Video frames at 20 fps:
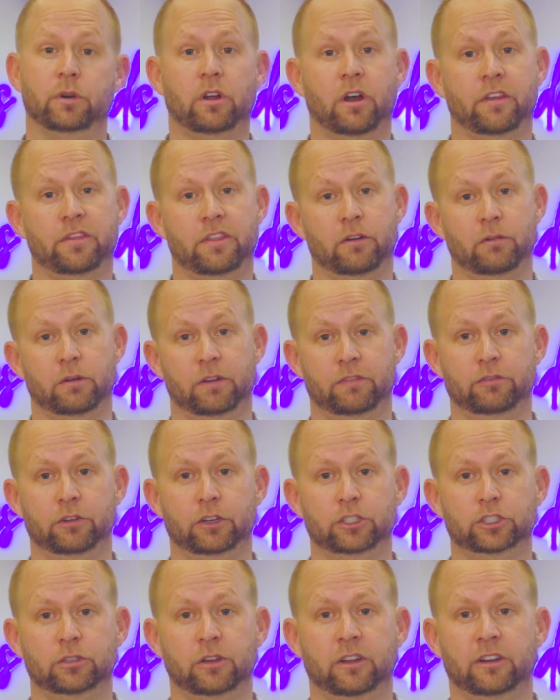on their
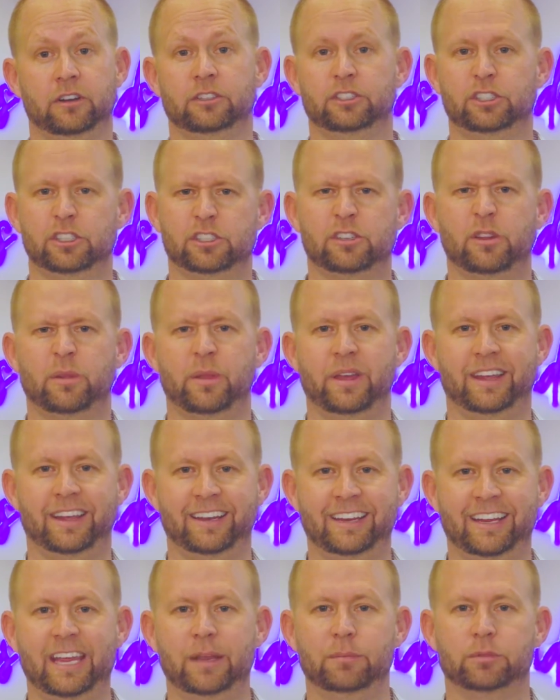refrigerator just so they
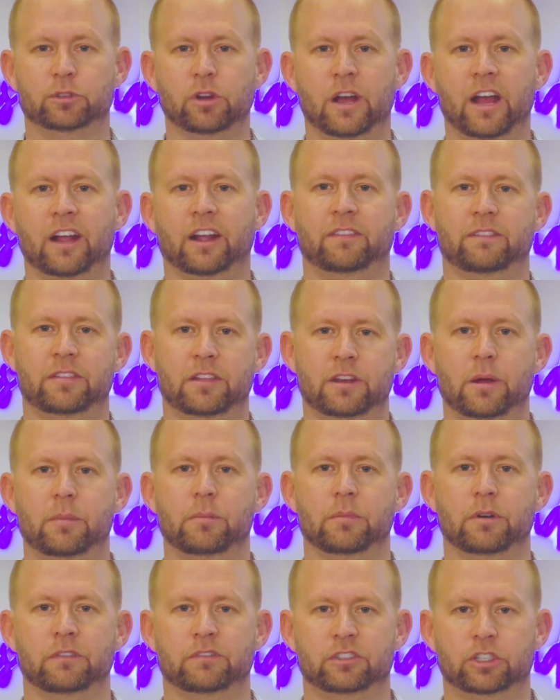can keep track of the
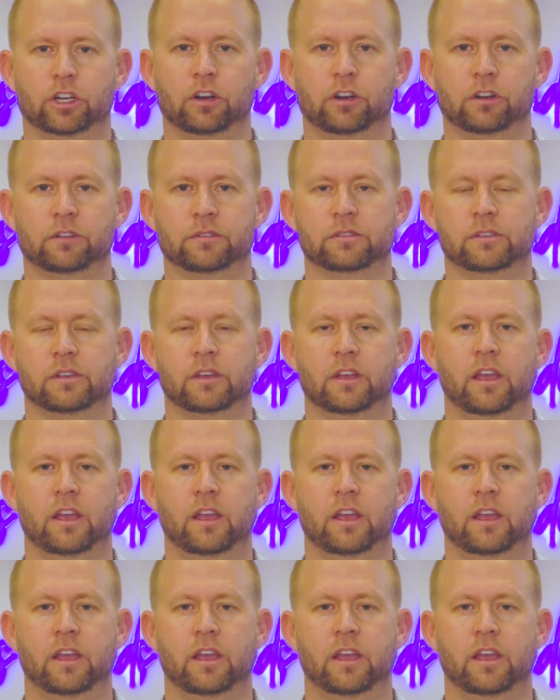number of turns.